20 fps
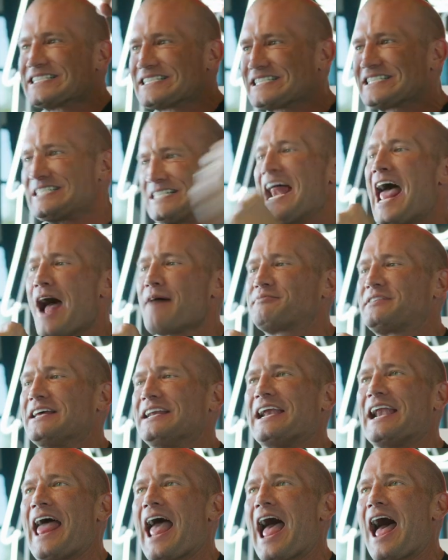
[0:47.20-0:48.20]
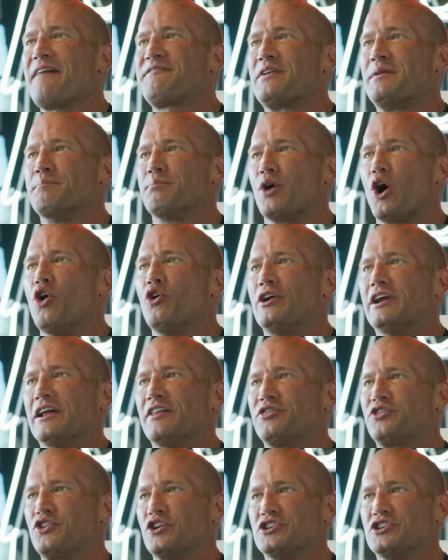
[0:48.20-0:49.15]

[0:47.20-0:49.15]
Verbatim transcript: snapped it in half and broke it,